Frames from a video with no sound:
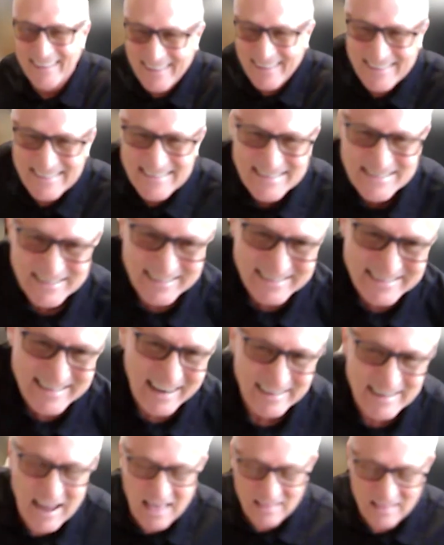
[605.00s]
just the
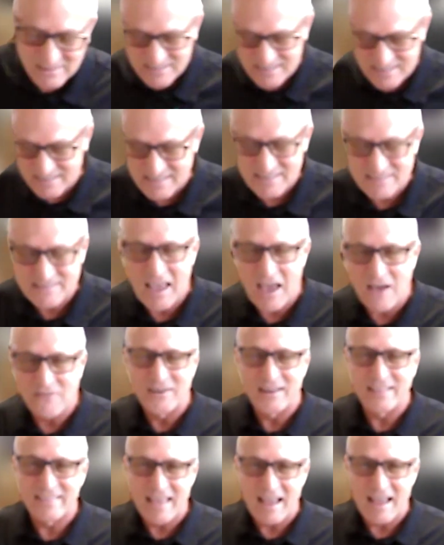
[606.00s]
technology is just
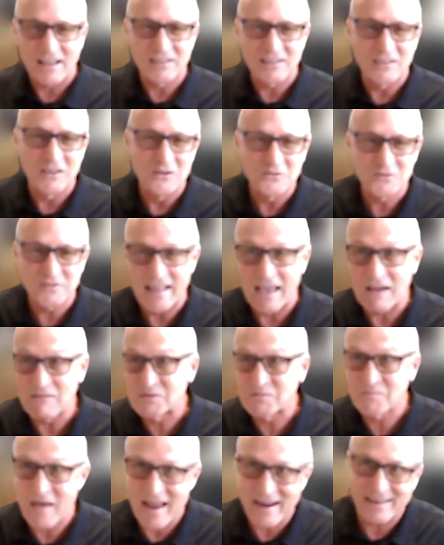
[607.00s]
having it that close. And that
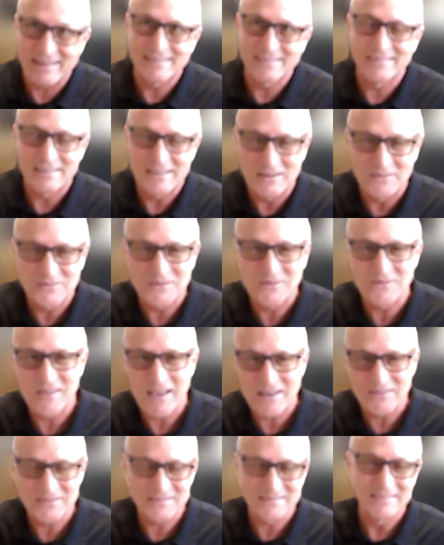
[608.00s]
was back in
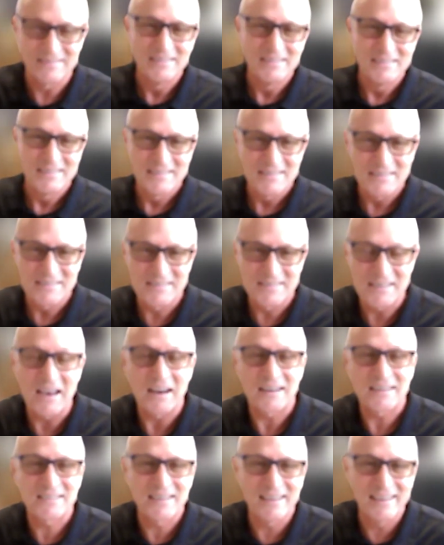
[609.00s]

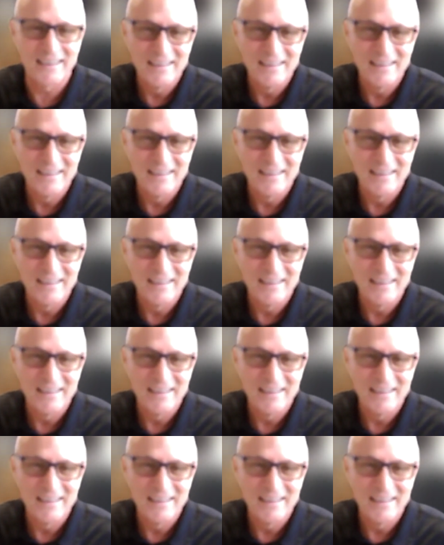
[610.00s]
2006,